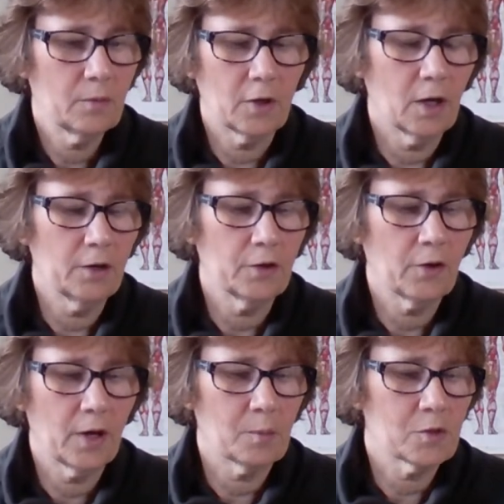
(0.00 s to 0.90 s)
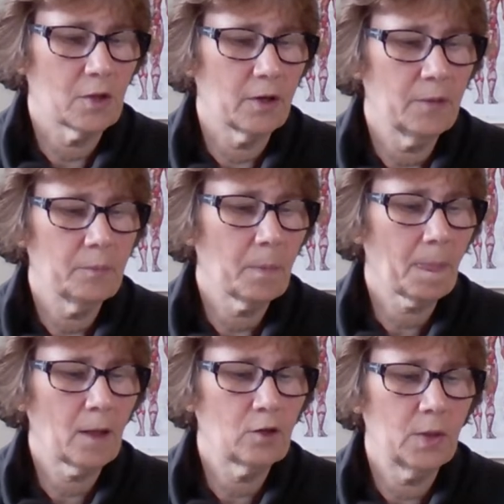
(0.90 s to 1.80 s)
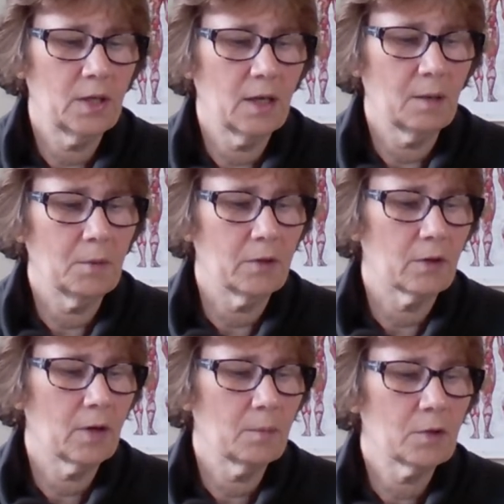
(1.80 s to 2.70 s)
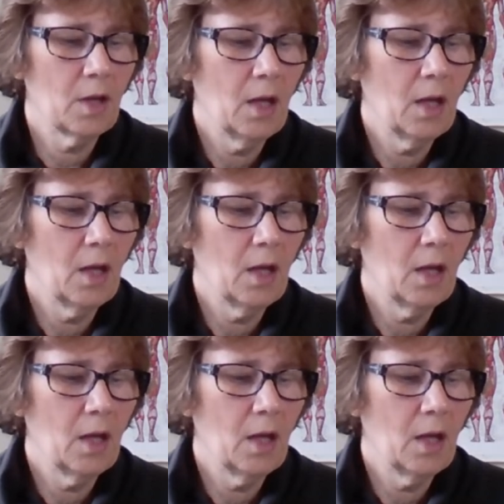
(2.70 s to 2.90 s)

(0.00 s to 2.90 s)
Or 100 grams, sorry. 29 milligrams.